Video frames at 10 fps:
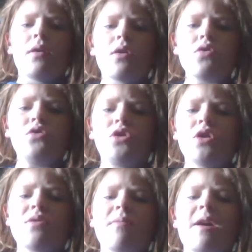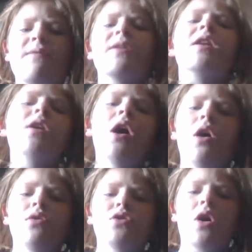usually my
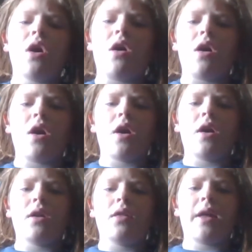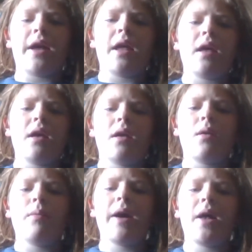videos are like,
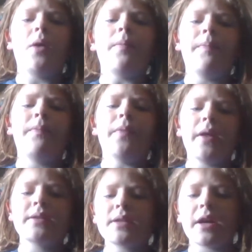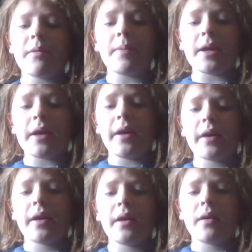well, it's gonna be
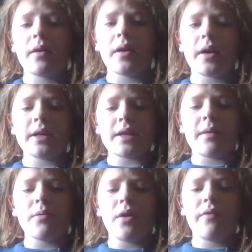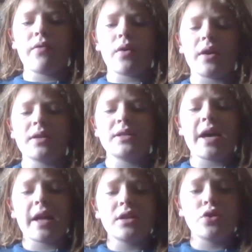because I'm going for
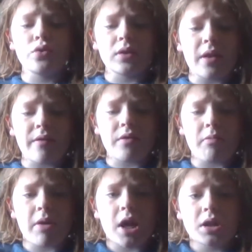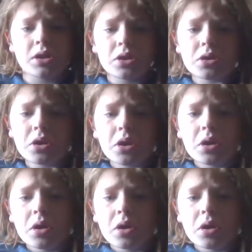10 to 11 minutes